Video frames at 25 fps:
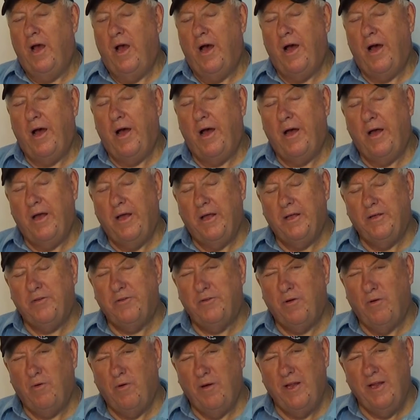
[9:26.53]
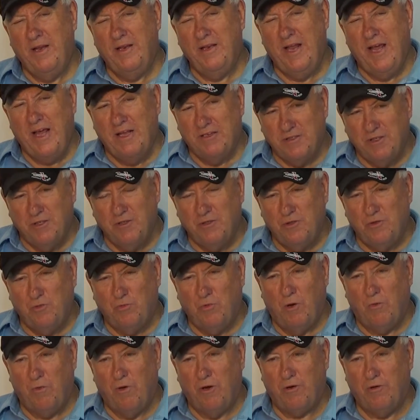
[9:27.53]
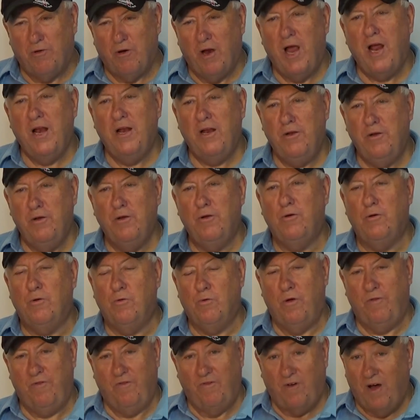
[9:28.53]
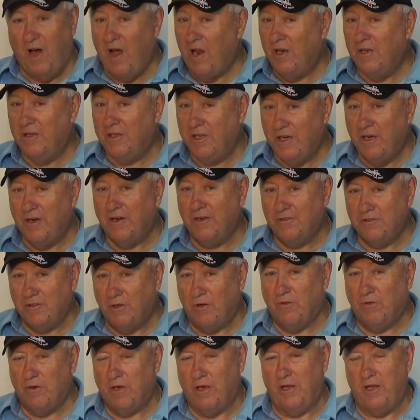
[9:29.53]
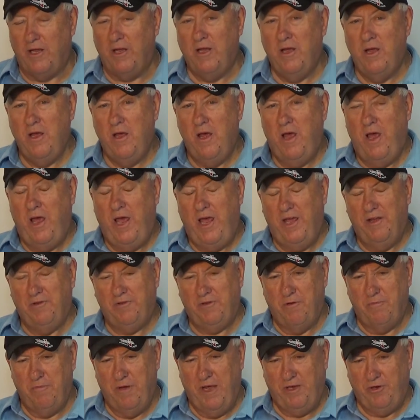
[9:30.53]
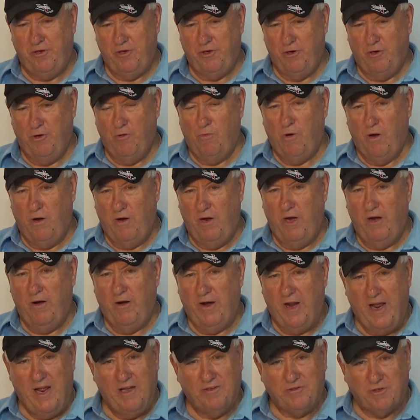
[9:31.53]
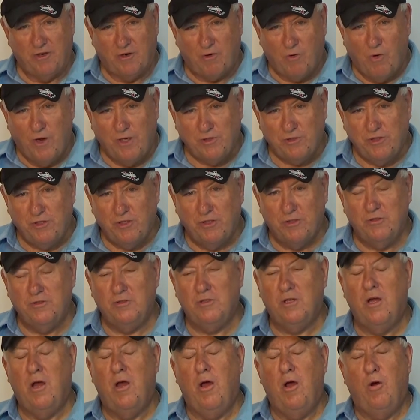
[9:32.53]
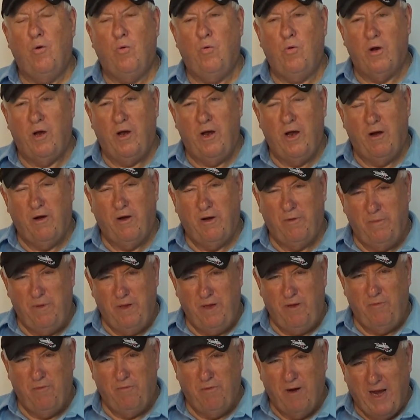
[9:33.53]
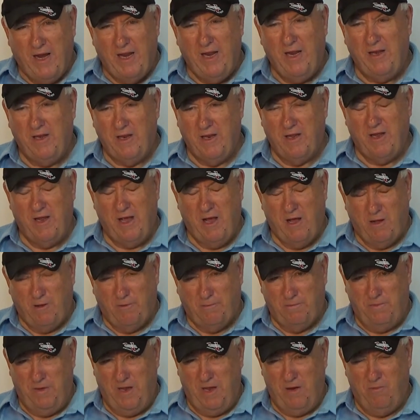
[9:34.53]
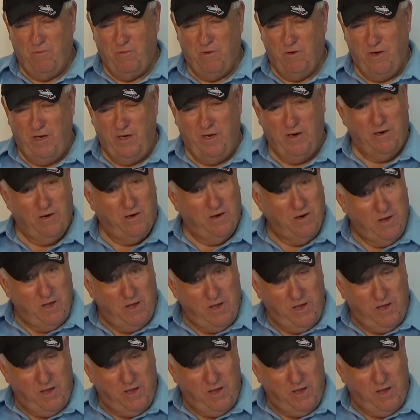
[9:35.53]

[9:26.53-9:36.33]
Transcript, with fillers: Uh, so in essence, what we're trying to do with volunteers only is to make sure we're here to answer questions, we're here to be ready to help, and we're here